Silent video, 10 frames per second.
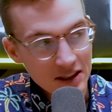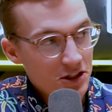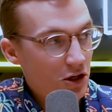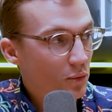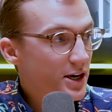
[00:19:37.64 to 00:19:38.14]

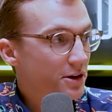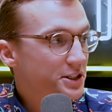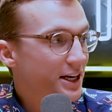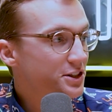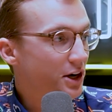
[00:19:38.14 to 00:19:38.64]
So Rio
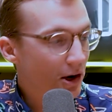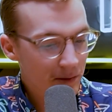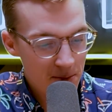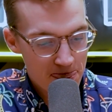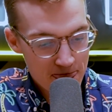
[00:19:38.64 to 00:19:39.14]

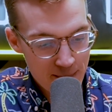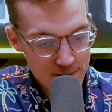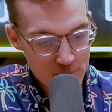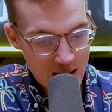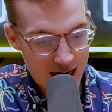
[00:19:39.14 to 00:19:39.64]
Tinto,
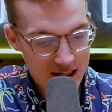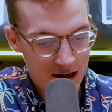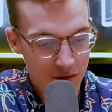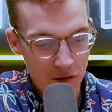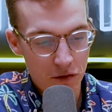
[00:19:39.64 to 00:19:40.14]
as
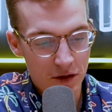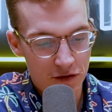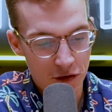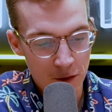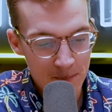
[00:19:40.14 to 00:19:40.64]
I've
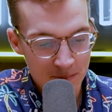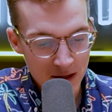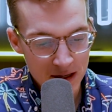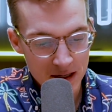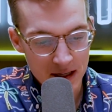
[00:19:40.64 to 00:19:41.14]
alluded to,
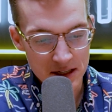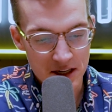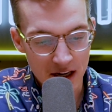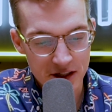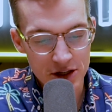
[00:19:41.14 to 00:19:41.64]

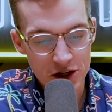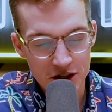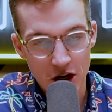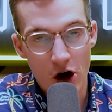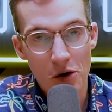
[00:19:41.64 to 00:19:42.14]
doesn't
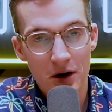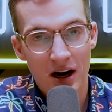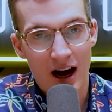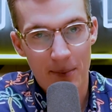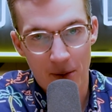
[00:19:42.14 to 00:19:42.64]
just own
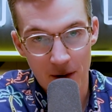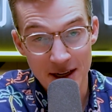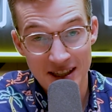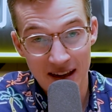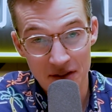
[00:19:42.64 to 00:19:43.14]
and
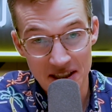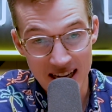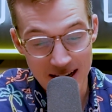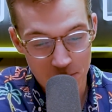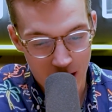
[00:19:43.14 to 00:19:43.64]
operate
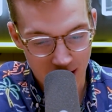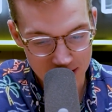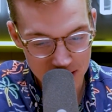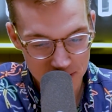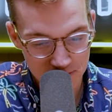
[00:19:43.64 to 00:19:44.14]
17
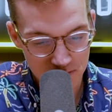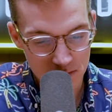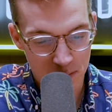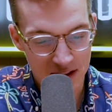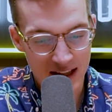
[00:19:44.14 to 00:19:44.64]
mines,
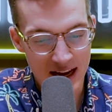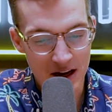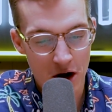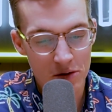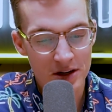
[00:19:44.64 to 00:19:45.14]
but
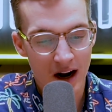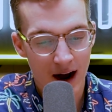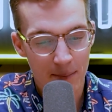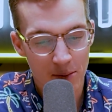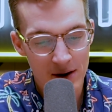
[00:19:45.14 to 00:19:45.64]
they own and
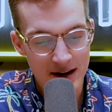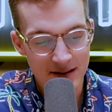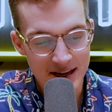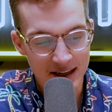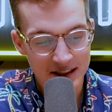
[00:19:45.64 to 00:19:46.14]

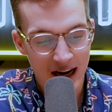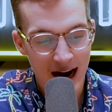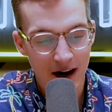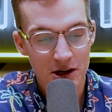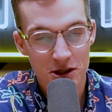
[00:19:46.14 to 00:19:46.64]
operate the
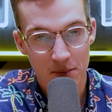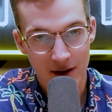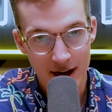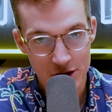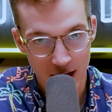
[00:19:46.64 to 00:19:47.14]
entire
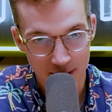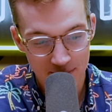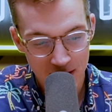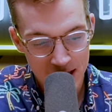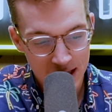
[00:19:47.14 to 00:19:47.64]
supply
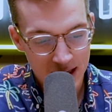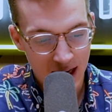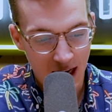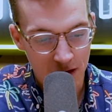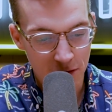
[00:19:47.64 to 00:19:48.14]
chain,
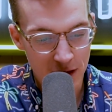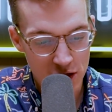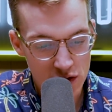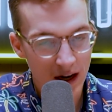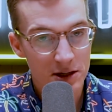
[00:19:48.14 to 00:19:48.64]

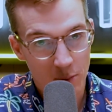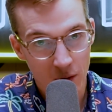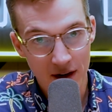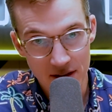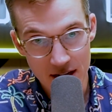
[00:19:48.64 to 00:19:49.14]
including
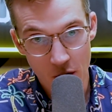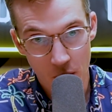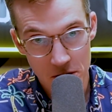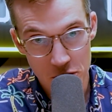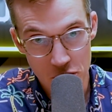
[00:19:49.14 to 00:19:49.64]
transporting the
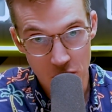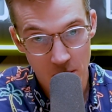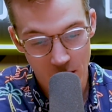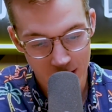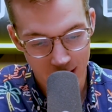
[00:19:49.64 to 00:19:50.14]
ore to
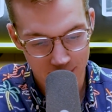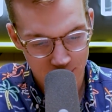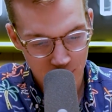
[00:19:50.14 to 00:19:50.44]
market.